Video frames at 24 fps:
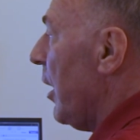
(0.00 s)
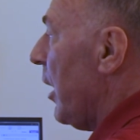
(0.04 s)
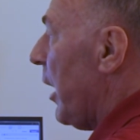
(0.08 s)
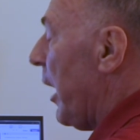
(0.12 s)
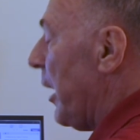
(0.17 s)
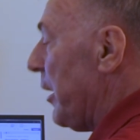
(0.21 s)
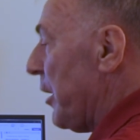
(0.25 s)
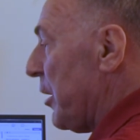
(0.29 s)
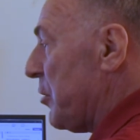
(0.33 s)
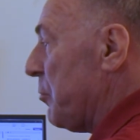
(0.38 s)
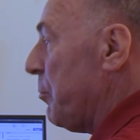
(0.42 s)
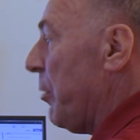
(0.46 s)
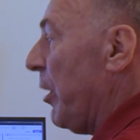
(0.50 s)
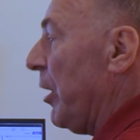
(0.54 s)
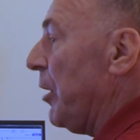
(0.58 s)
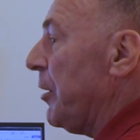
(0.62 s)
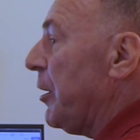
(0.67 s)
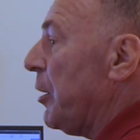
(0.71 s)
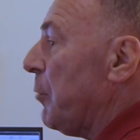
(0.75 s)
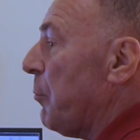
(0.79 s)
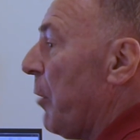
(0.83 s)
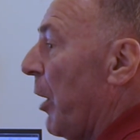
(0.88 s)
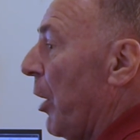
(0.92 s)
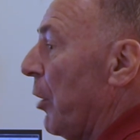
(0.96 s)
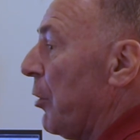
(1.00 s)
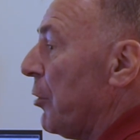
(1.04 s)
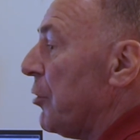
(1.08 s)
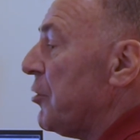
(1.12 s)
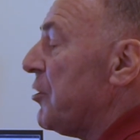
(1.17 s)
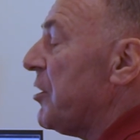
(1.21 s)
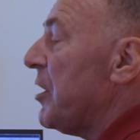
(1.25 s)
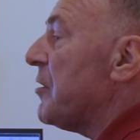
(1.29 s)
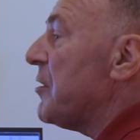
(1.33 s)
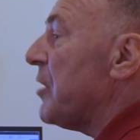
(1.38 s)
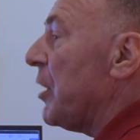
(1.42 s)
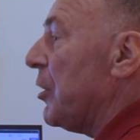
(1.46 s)
And as building
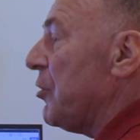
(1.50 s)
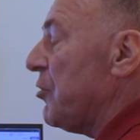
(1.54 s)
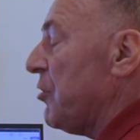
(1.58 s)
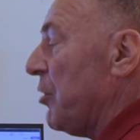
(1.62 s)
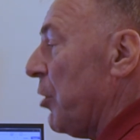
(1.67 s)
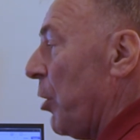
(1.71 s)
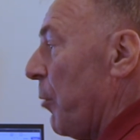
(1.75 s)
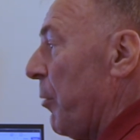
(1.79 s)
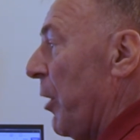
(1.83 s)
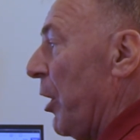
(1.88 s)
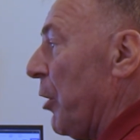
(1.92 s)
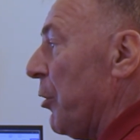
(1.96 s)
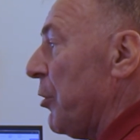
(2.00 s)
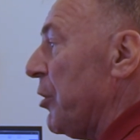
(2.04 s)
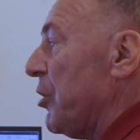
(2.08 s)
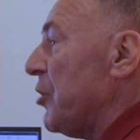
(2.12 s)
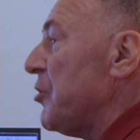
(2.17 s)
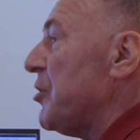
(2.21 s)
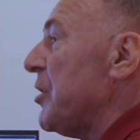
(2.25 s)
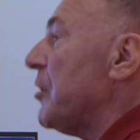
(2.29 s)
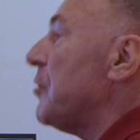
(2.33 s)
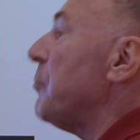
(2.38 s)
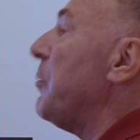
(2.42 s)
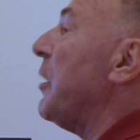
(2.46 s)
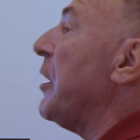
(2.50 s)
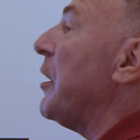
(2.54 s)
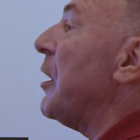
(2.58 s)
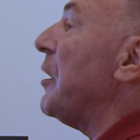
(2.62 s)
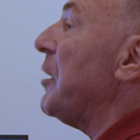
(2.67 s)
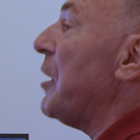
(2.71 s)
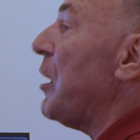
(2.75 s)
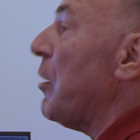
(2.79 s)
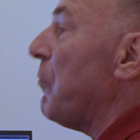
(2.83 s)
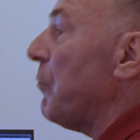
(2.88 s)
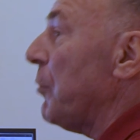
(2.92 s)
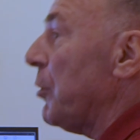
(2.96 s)
biologists and geobiologists, we
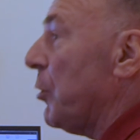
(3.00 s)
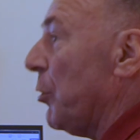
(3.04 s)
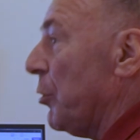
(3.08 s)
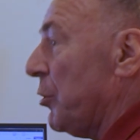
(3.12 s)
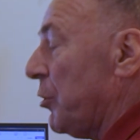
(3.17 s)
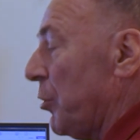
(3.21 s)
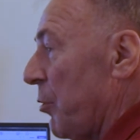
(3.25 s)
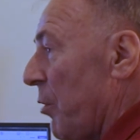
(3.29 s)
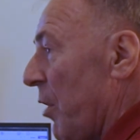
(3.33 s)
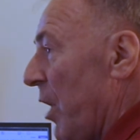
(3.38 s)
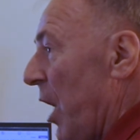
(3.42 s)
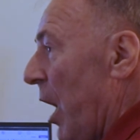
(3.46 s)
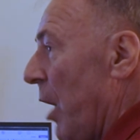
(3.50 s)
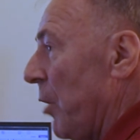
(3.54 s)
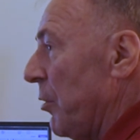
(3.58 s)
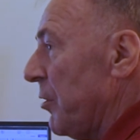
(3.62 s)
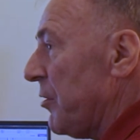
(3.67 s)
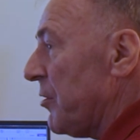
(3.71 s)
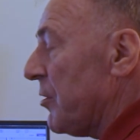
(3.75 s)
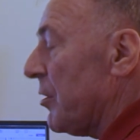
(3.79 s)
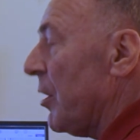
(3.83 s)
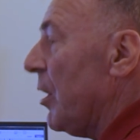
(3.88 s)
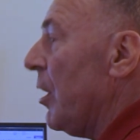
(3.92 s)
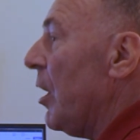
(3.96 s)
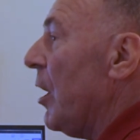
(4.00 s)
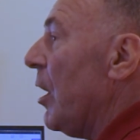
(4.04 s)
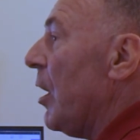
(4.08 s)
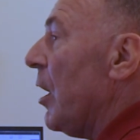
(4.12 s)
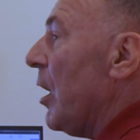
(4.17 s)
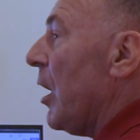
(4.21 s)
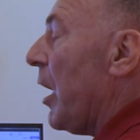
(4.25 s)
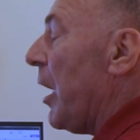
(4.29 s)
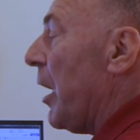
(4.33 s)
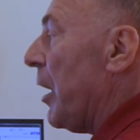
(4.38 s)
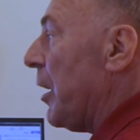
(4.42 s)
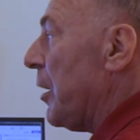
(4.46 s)
can even go to your house
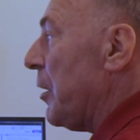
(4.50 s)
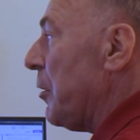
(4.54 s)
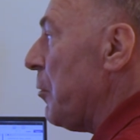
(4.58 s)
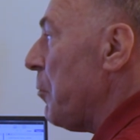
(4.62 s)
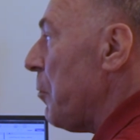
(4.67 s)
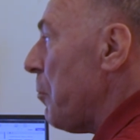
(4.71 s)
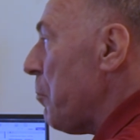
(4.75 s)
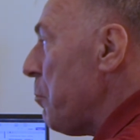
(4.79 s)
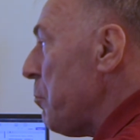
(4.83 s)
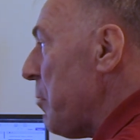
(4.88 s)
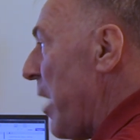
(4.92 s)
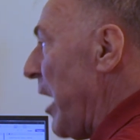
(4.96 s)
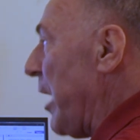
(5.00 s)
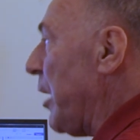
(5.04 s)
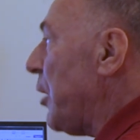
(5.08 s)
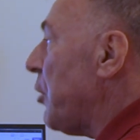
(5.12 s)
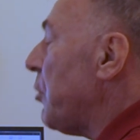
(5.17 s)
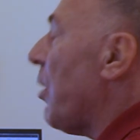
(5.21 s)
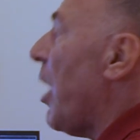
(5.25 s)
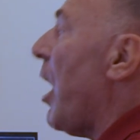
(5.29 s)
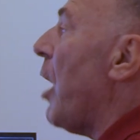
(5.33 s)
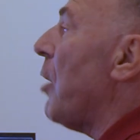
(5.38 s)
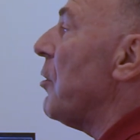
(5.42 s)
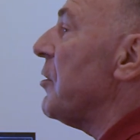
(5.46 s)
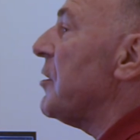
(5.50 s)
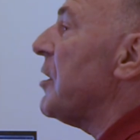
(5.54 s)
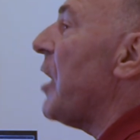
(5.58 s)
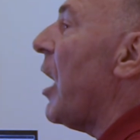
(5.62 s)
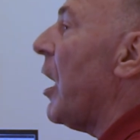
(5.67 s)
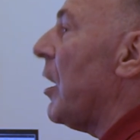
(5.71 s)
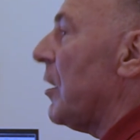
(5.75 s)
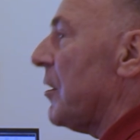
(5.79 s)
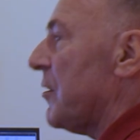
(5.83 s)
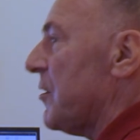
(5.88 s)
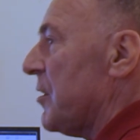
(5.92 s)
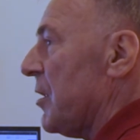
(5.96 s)
and make your house
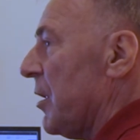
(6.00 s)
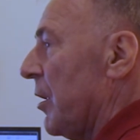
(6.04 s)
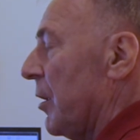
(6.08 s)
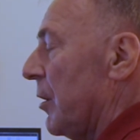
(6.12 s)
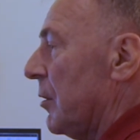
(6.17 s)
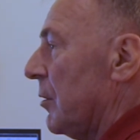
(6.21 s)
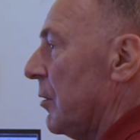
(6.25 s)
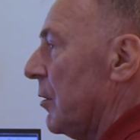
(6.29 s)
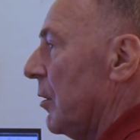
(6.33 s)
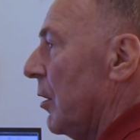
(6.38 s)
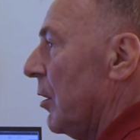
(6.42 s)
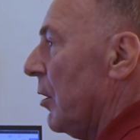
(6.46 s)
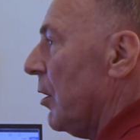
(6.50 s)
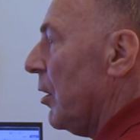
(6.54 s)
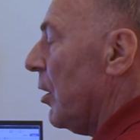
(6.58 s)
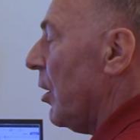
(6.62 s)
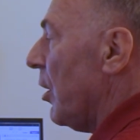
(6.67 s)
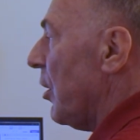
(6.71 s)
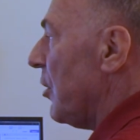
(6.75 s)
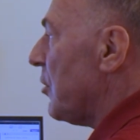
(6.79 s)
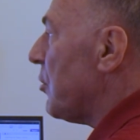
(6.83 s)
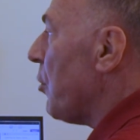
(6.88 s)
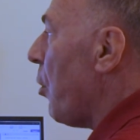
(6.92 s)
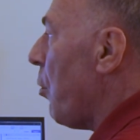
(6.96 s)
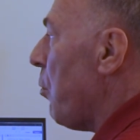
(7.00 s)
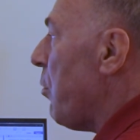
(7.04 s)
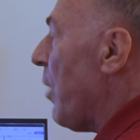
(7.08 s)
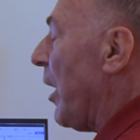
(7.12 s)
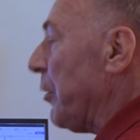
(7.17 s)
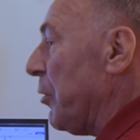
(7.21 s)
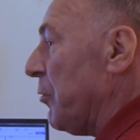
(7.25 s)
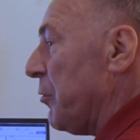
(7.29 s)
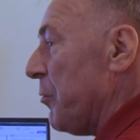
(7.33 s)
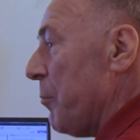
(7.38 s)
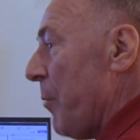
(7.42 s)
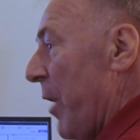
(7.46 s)
healthier. So
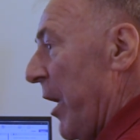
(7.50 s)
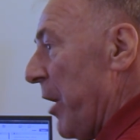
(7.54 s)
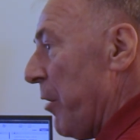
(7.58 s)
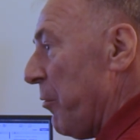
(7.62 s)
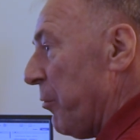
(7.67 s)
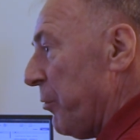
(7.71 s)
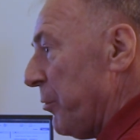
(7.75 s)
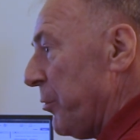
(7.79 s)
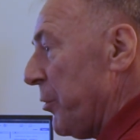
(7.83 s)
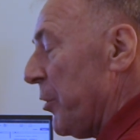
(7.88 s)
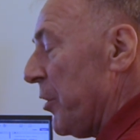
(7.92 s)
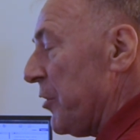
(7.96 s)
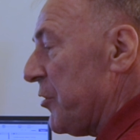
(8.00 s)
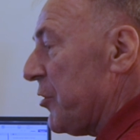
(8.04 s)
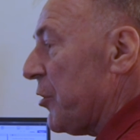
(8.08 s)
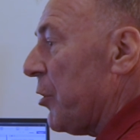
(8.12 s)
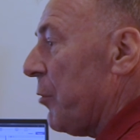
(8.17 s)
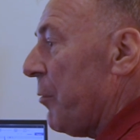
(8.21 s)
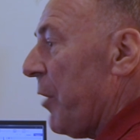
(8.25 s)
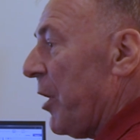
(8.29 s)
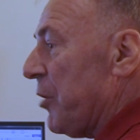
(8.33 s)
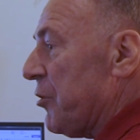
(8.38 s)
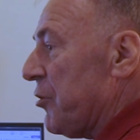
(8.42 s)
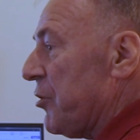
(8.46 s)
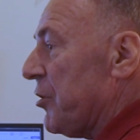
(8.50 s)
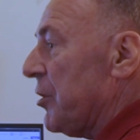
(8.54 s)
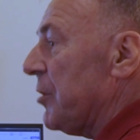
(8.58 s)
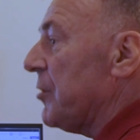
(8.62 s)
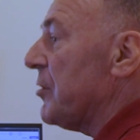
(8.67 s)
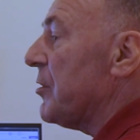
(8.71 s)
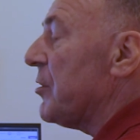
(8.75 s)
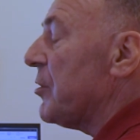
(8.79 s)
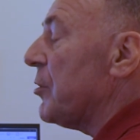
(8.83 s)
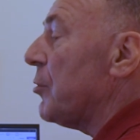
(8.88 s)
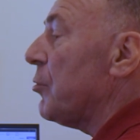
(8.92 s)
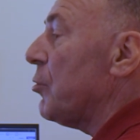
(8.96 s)
one of my first
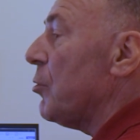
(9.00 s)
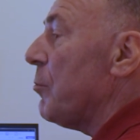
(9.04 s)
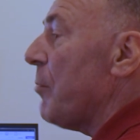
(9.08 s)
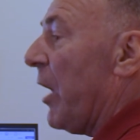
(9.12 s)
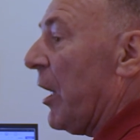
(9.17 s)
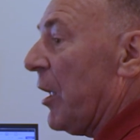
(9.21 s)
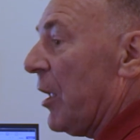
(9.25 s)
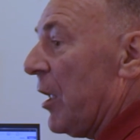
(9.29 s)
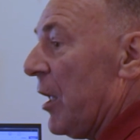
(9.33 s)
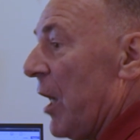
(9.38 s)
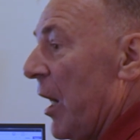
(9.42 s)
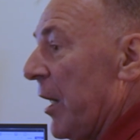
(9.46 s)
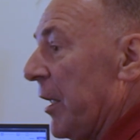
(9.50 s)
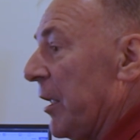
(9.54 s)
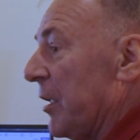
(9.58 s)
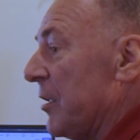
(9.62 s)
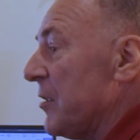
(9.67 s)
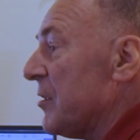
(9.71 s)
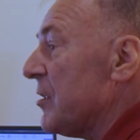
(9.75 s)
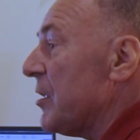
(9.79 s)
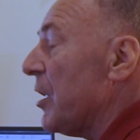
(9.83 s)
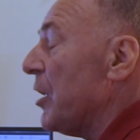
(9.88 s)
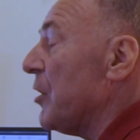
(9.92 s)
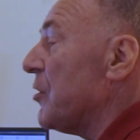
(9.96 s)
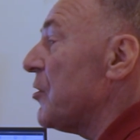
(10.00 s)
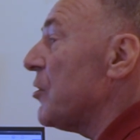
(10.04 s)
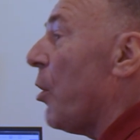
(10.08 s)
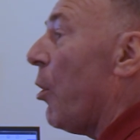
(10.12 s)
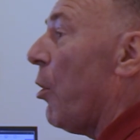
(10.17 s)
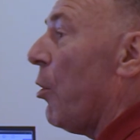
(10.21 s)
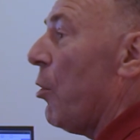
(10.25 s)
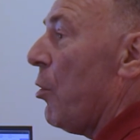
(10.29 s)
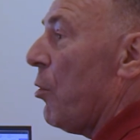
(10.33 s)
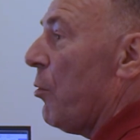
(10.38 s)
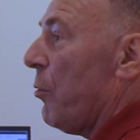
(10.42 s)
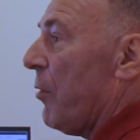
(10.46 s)
questions to my clients is
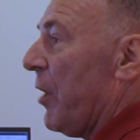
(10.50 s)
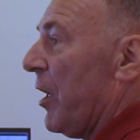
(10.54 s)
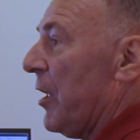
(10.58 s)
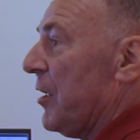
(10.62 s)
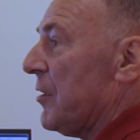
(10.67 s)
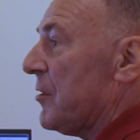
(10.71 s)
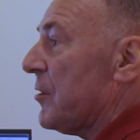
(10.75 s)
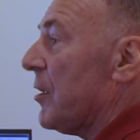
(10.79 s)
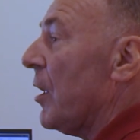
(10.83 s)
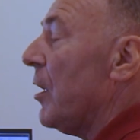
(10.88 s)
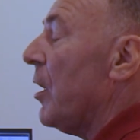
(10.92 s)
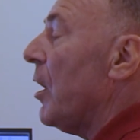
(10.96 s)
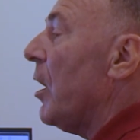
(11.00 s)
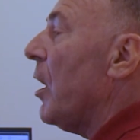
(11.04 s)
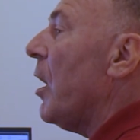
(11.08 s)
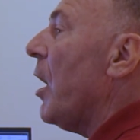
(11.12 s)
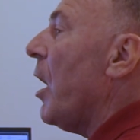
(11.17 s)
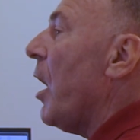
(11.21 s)
always,